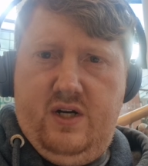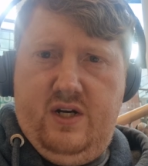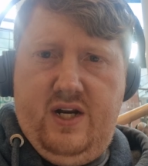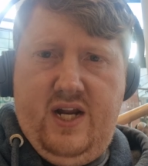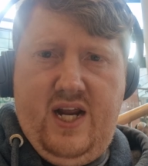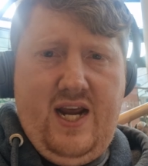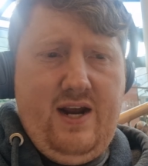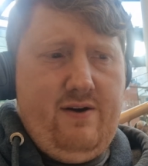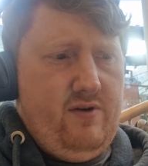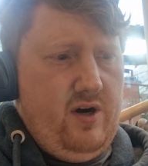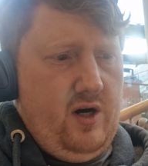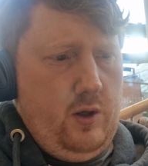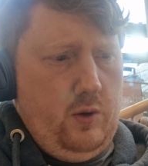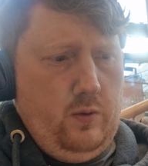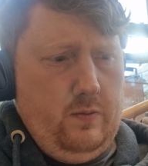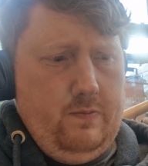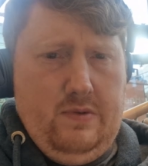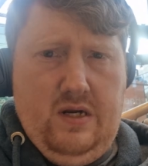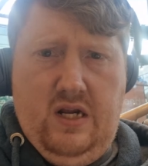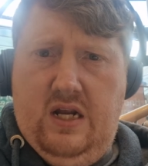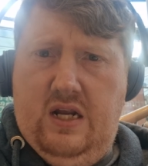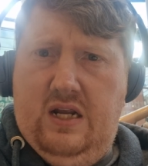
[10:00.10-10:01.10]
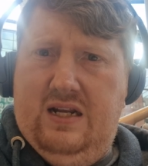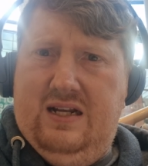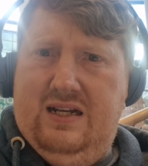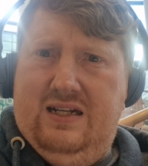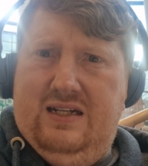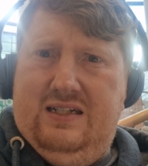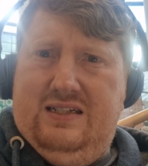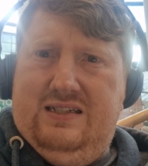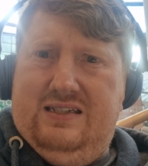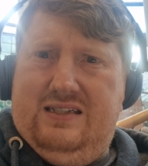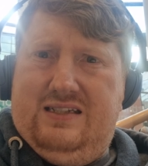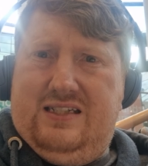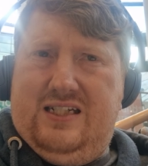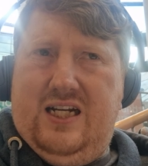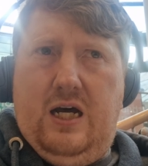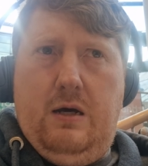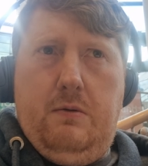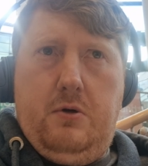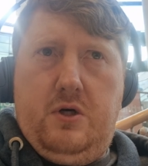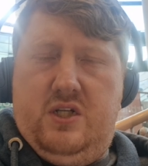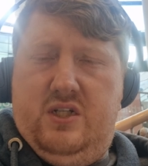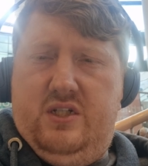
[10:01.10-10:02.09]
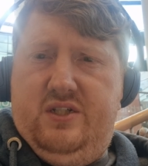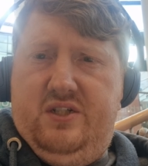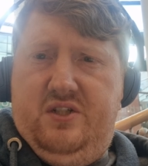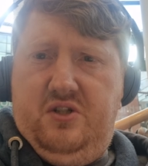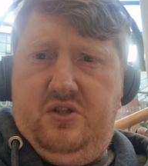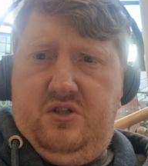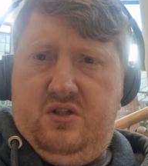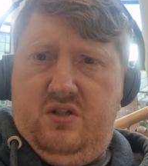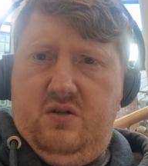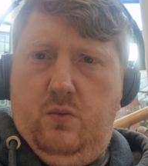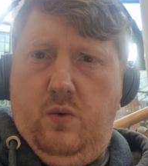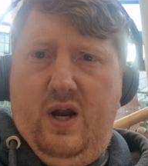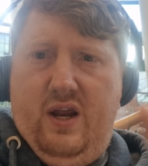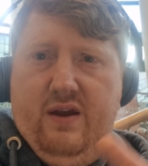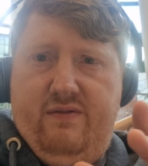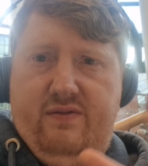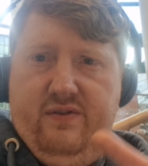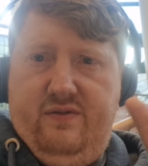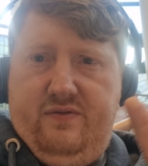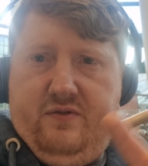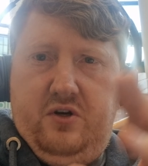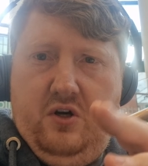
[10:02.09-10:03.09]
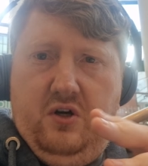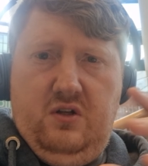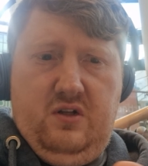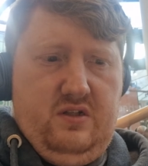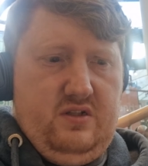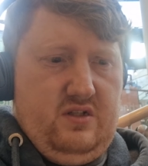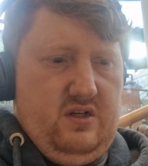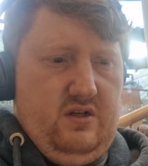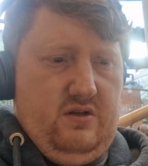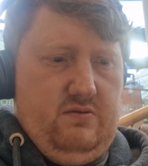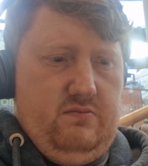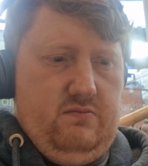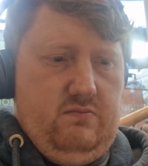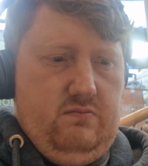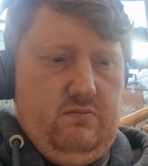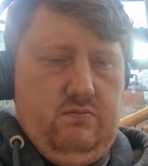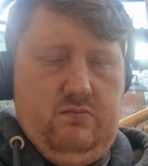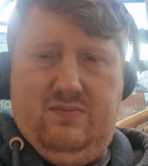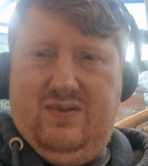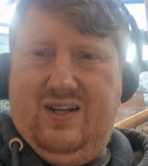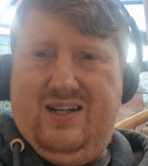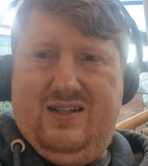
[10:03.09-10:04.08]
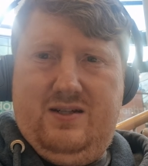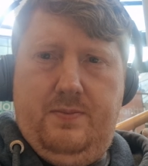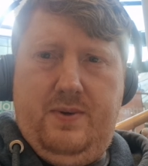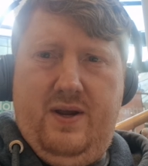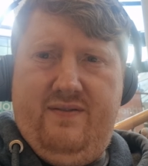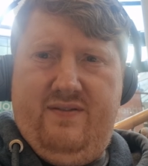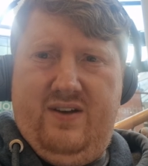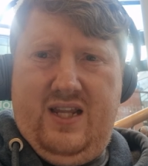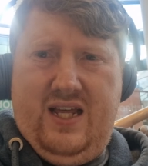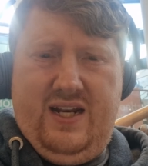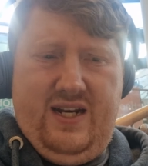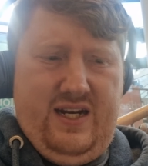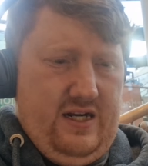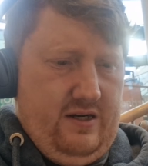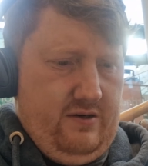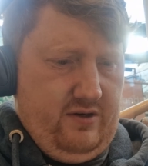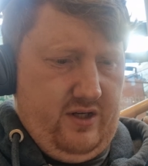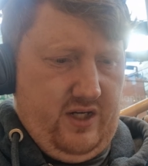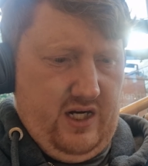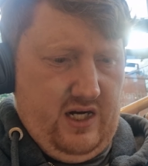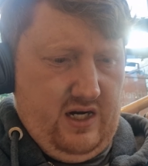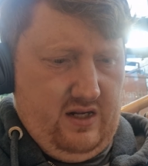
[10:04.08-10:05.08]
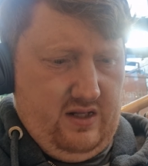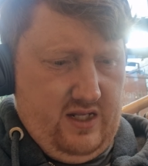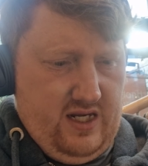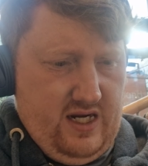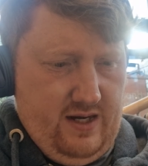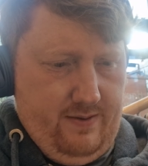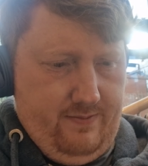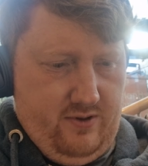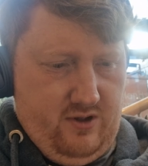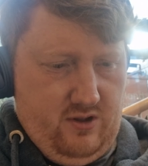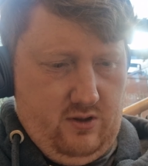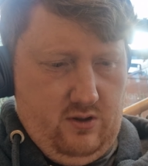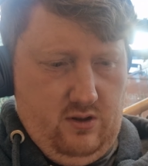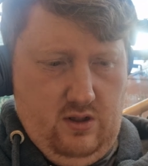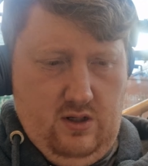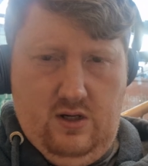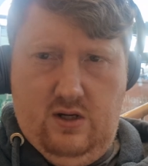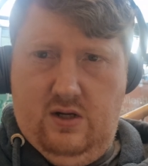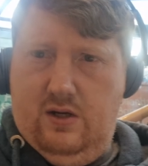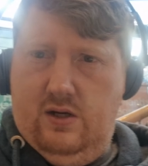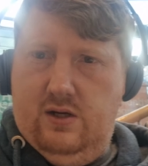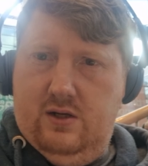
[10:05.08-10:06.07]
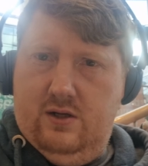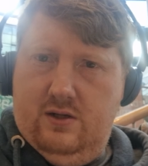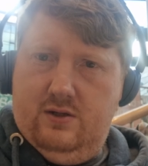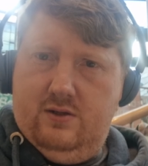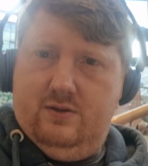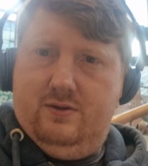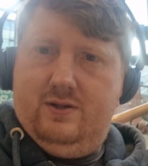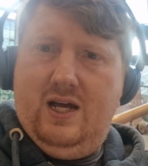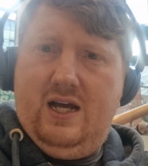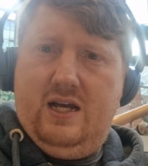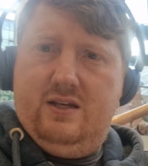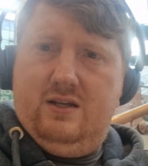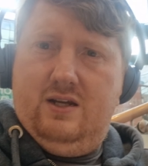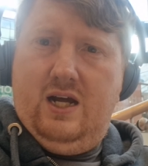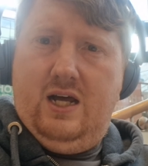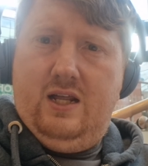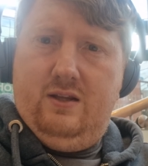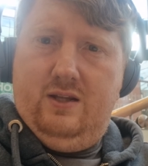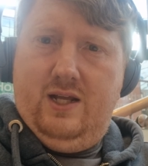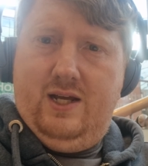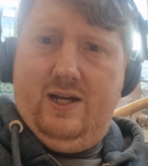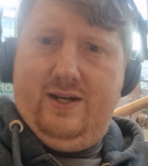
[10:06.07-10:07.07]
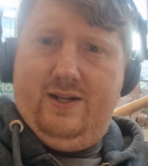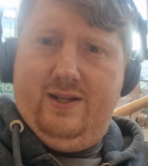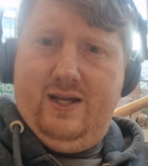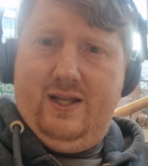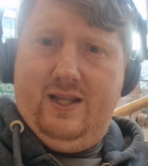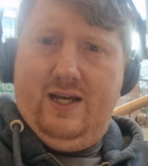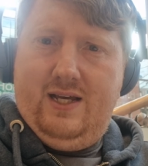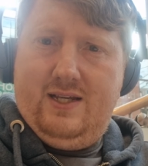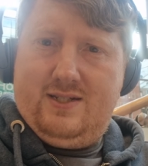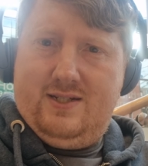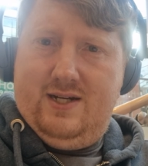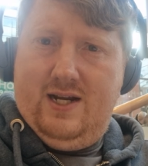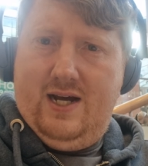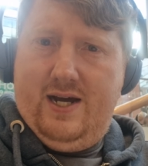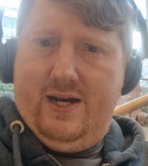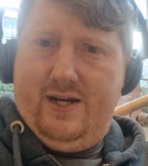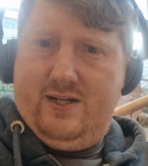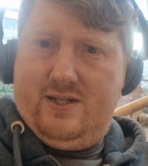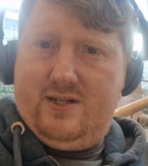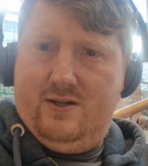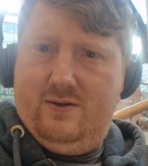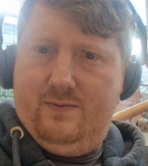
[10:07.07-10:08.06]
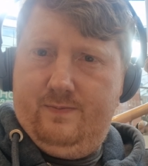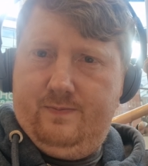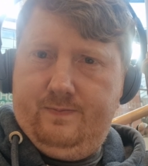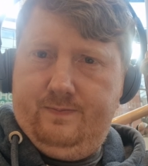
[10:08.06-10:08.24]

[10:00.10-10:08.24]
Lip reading: and Nero, Starbucks is just a wave of colours, so that's a bit of a letdown, I can't lie, but that I like that, that's nice.